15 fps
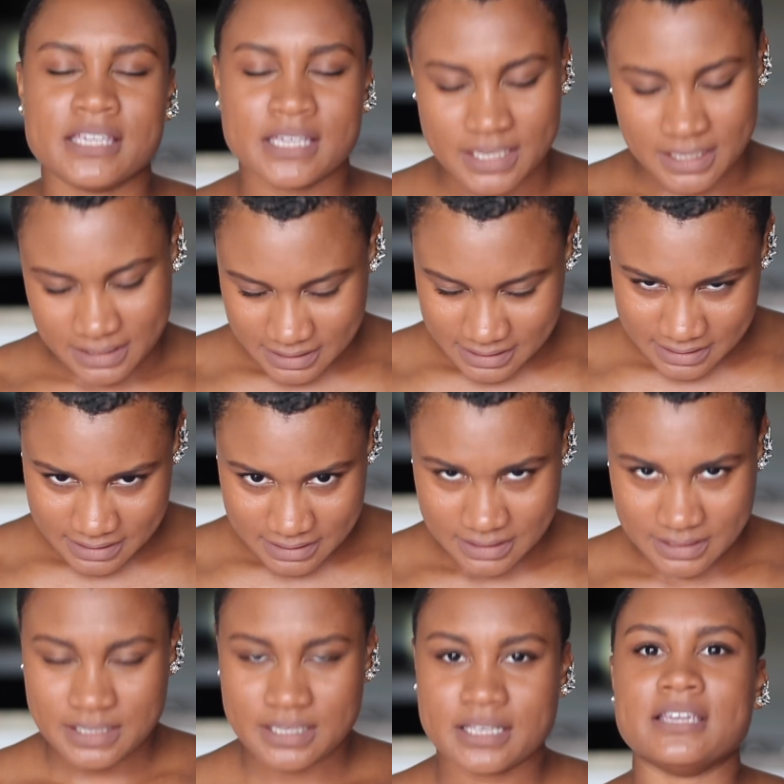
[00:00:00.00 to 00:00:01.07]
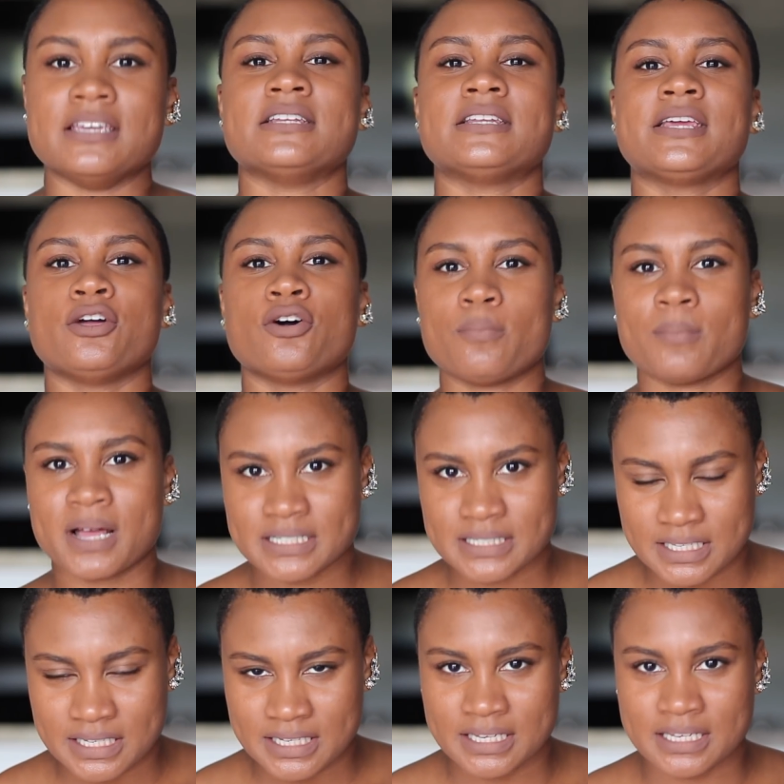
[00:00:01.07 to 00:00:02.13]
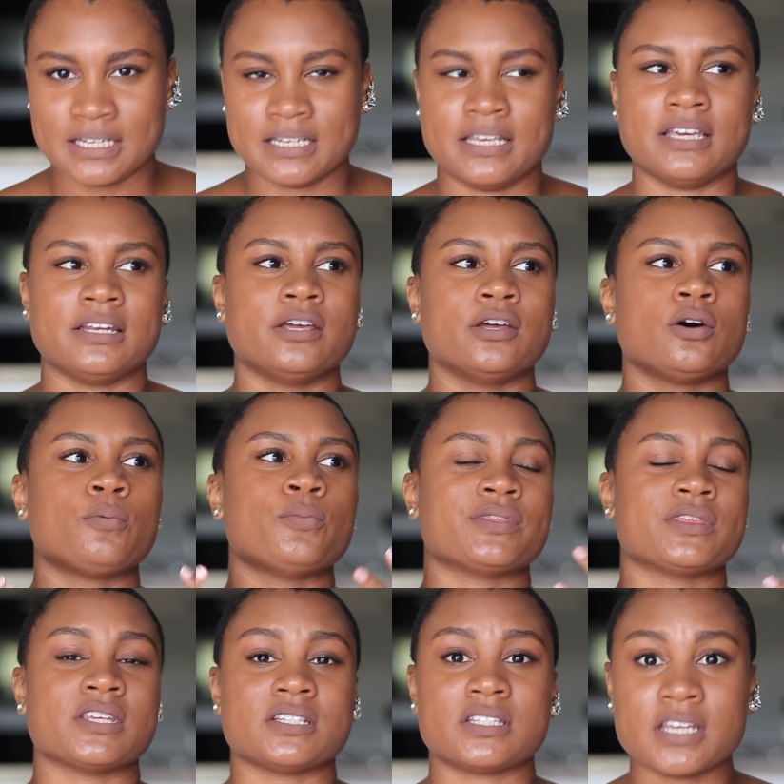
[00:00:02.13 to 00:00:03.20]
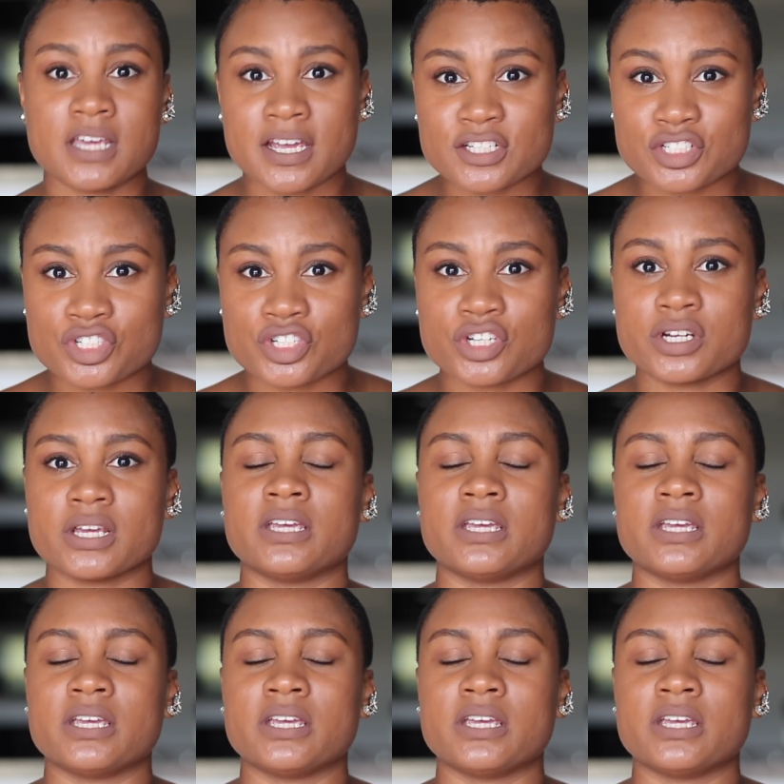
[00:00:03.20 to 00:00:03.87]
Yes, it helped my skin. It helped with the texture.